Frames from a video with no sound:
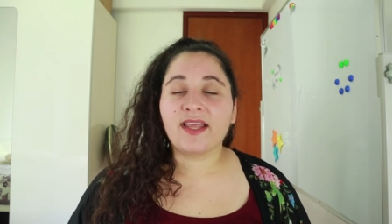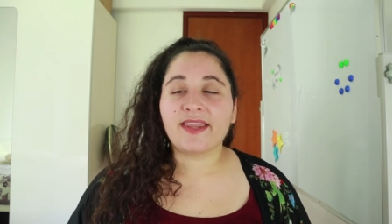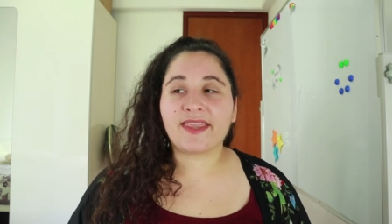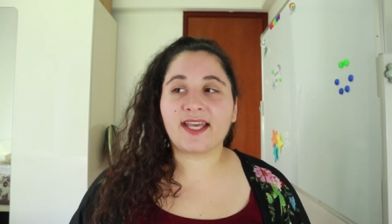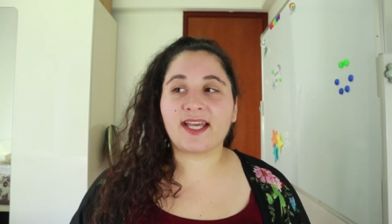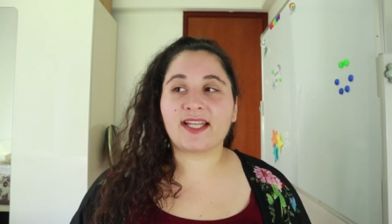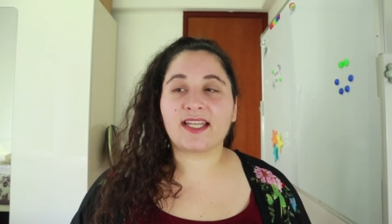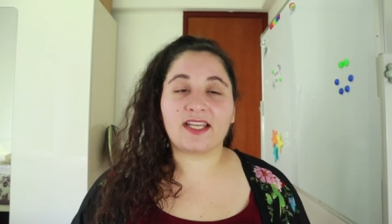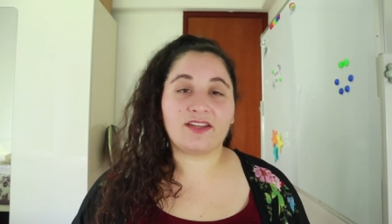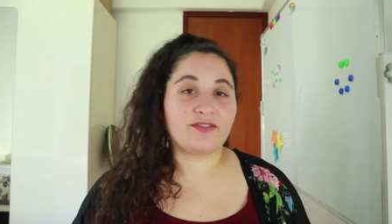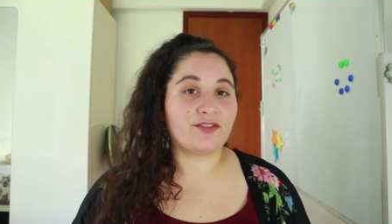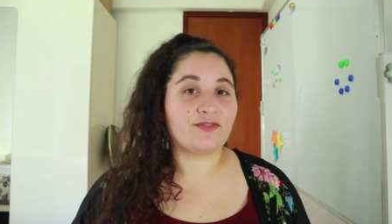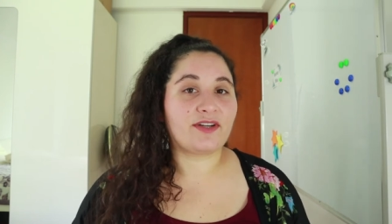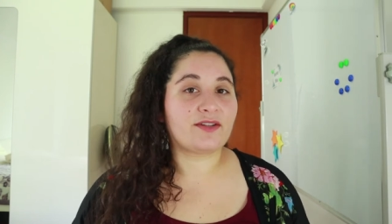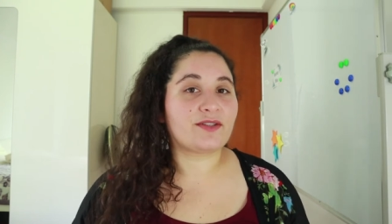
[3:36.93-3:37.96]
than if
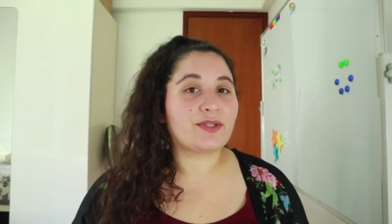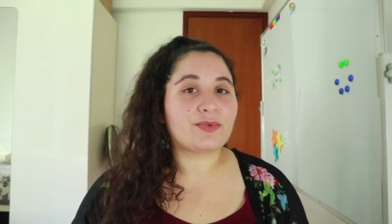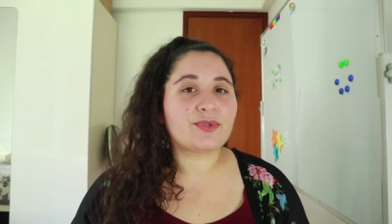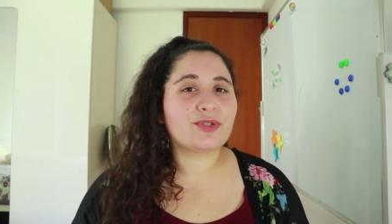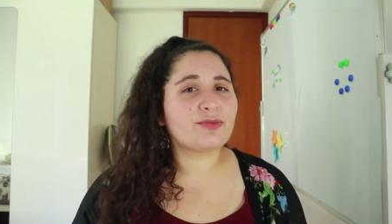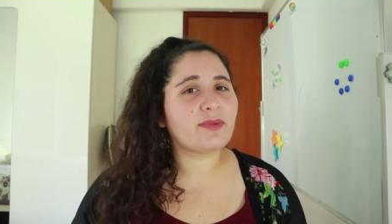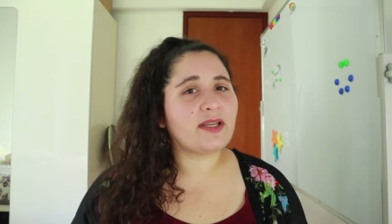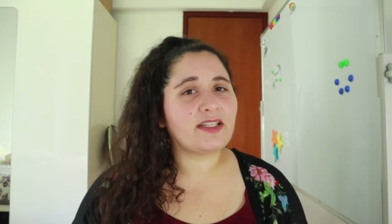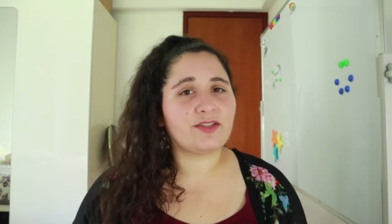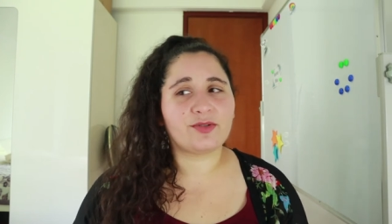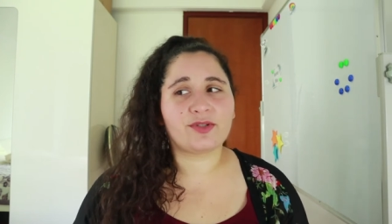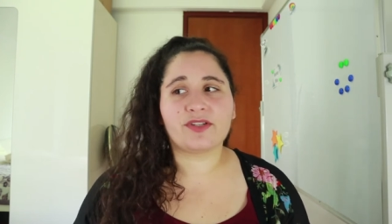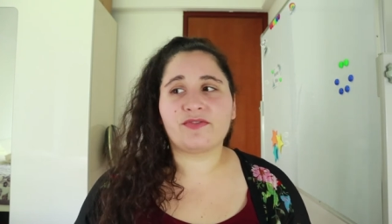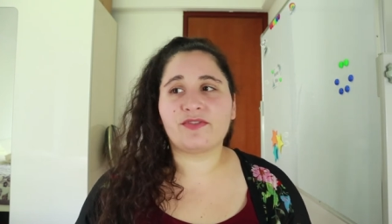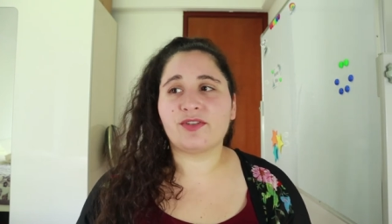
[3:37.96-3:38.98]
you found a roommate
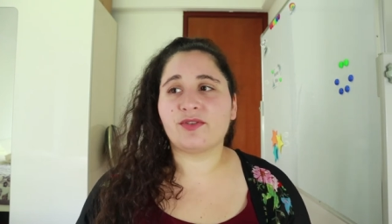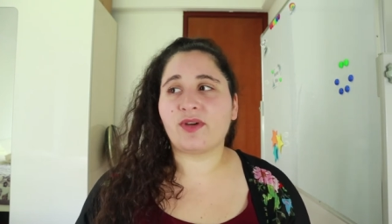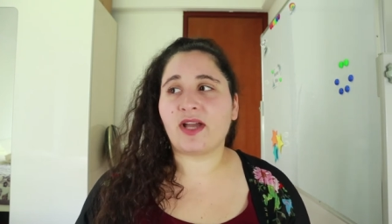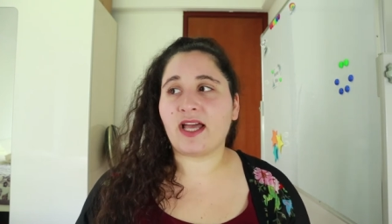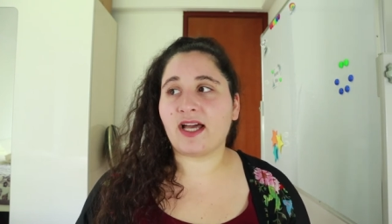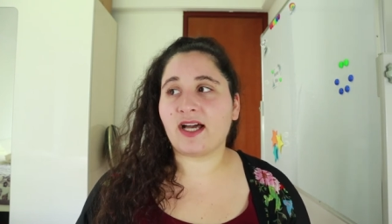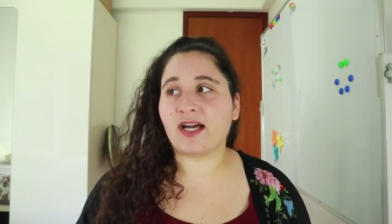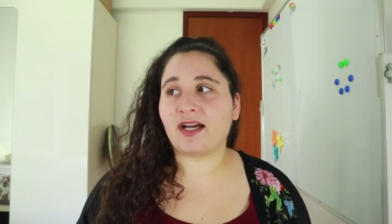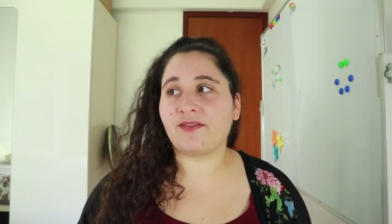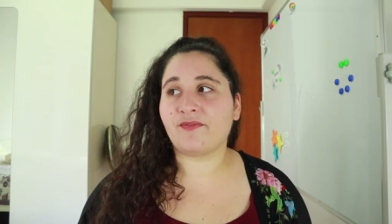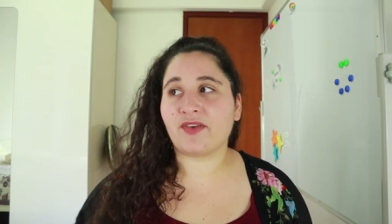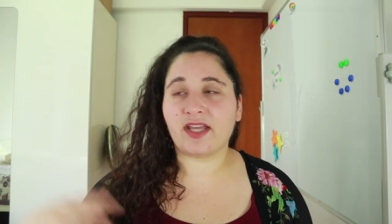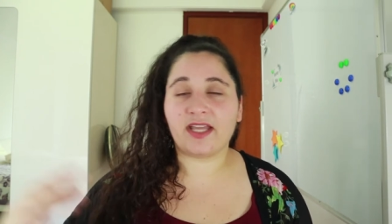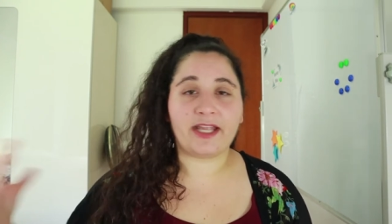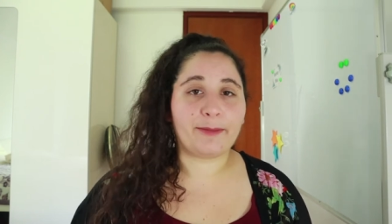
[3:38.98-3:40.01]
or if you
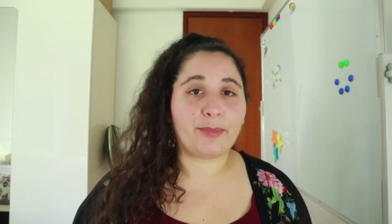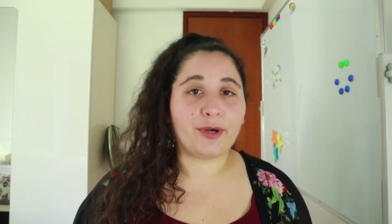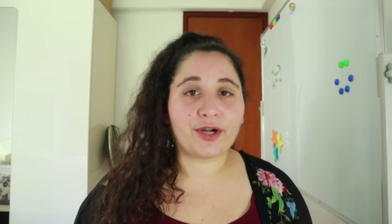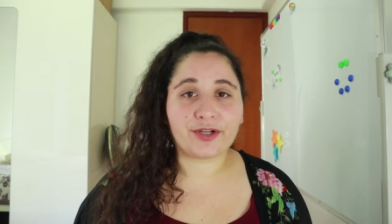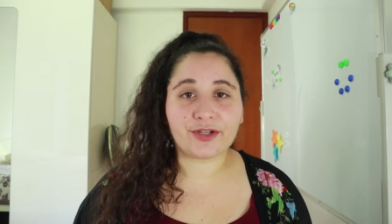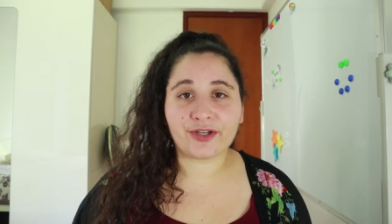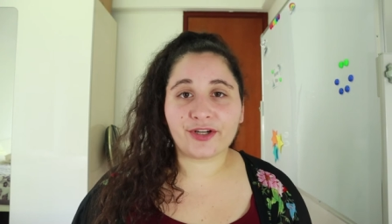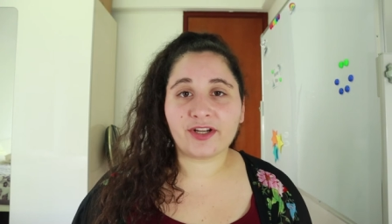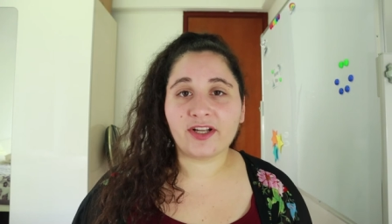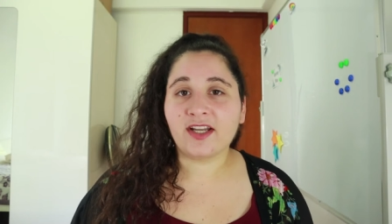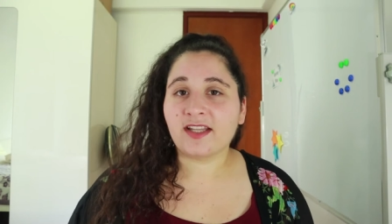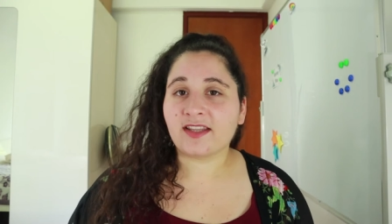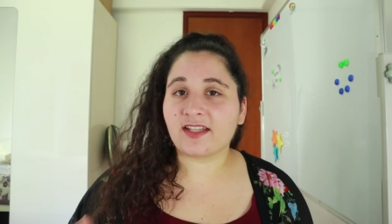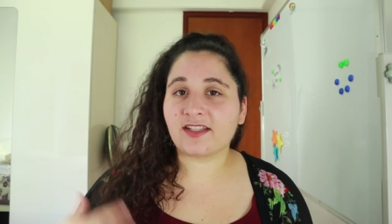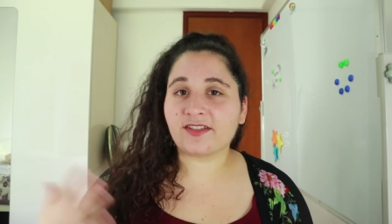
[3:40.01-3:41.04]
have a partner
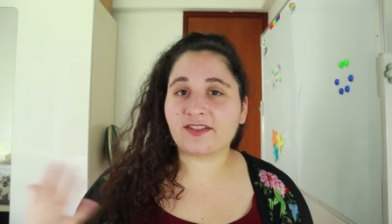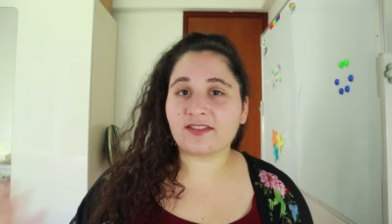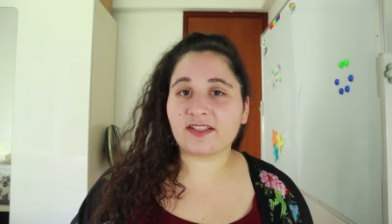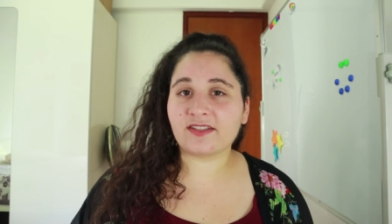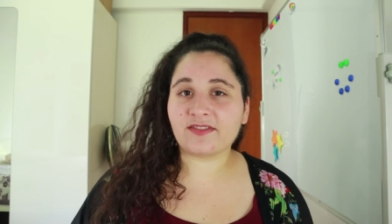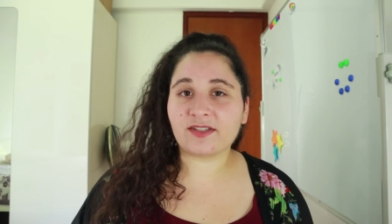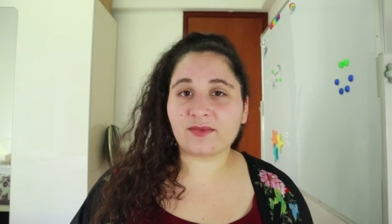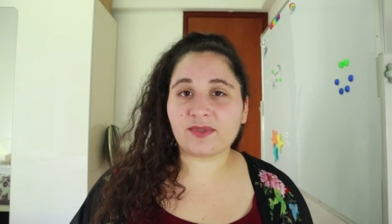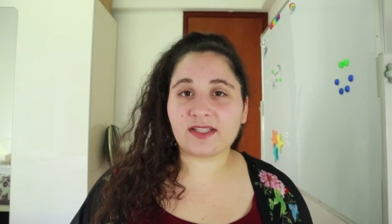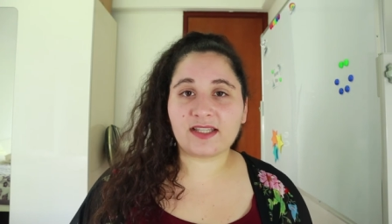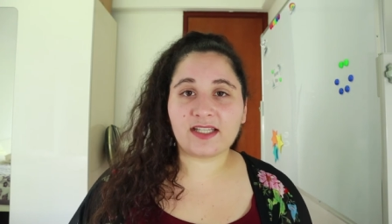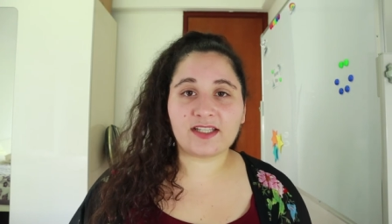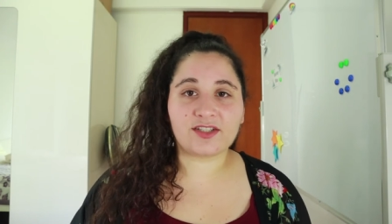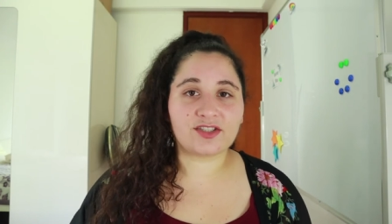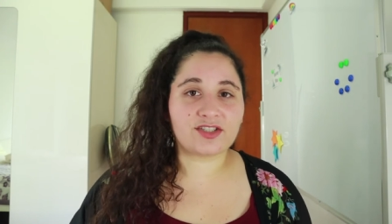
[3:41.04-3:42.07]
that you're living with
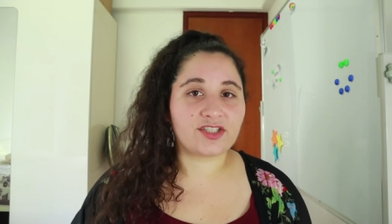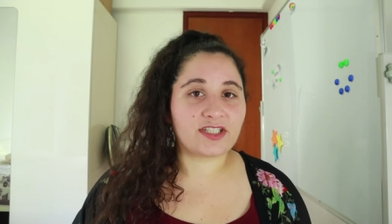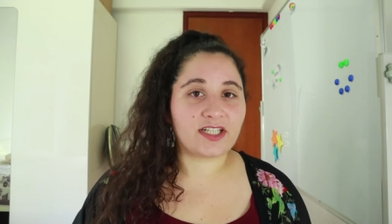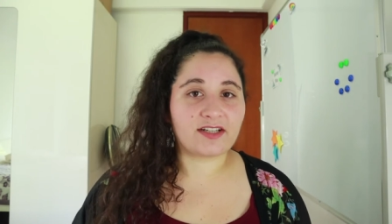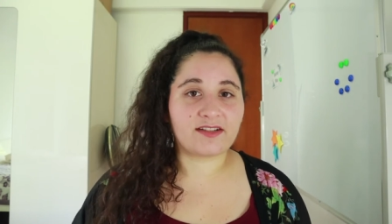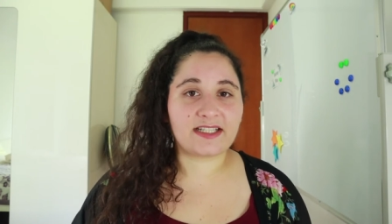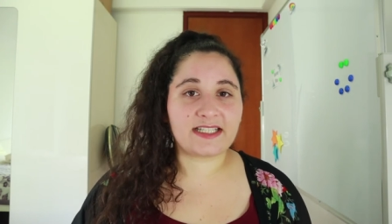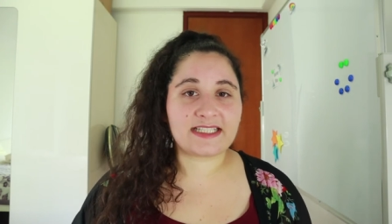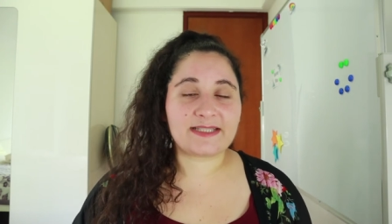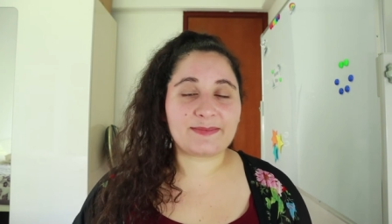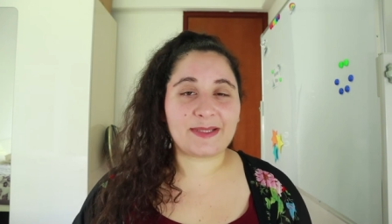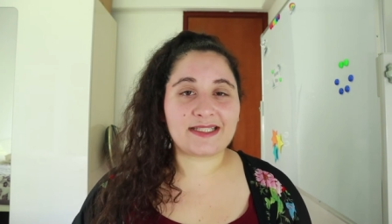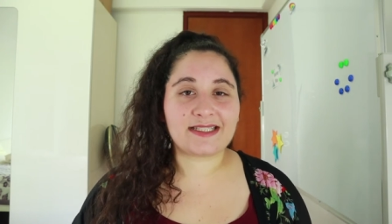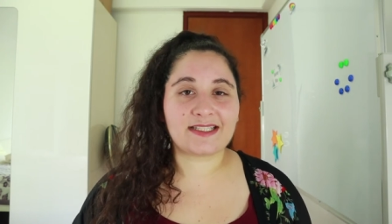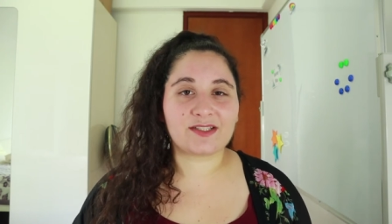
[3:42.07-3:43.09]
that you're sharing
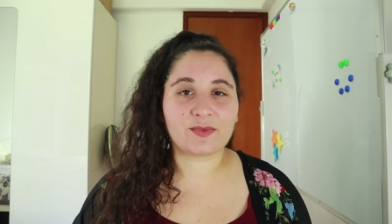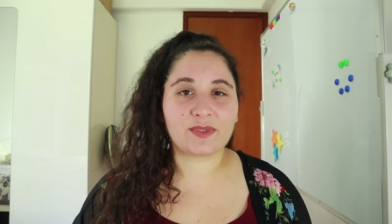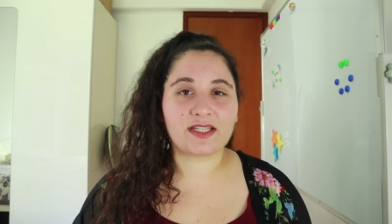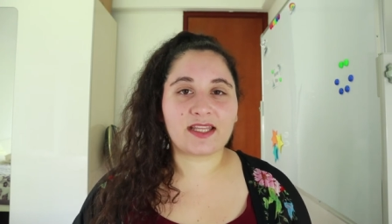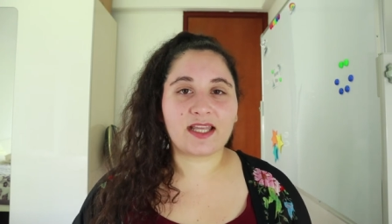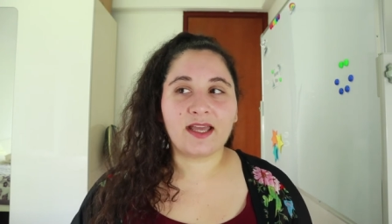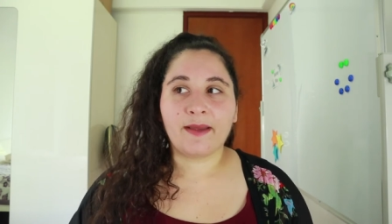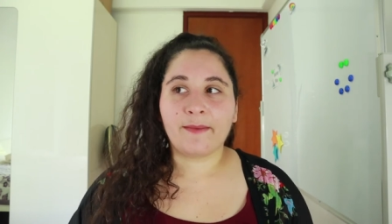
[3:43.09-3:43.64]
expenses with